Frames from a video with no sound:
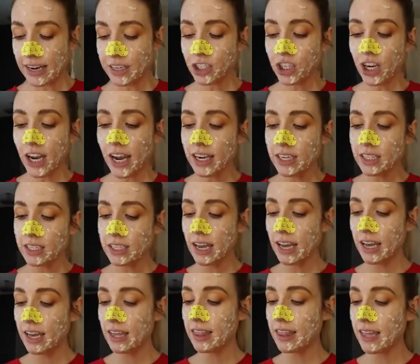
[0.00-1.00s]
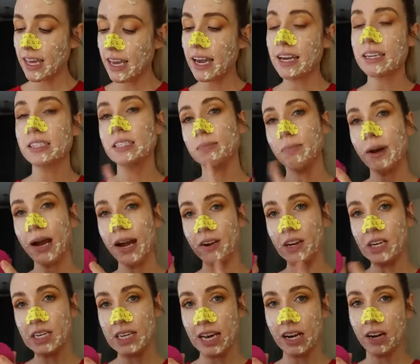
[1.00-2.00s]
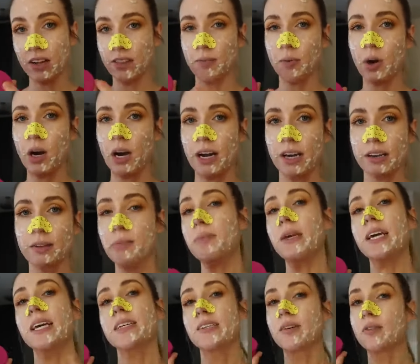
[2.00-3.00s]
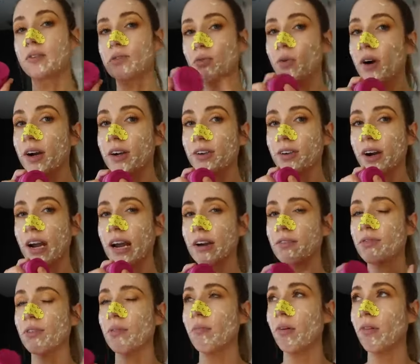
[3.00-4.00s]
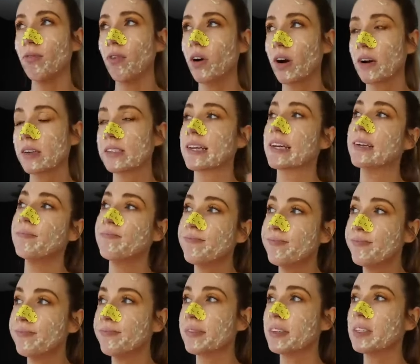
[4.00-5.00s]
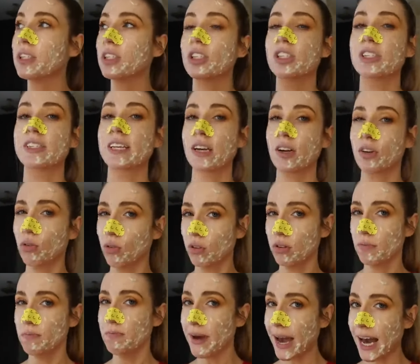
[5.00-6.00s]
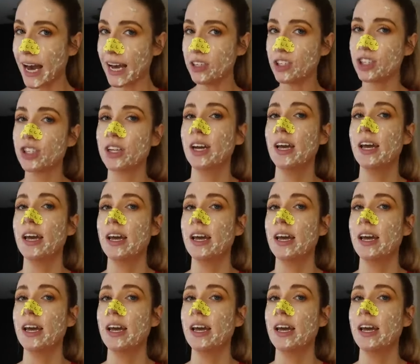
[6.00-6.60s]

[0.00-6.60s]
I checked the expiry date on the product because I was wondering from before, I was like, is it just like an old batch?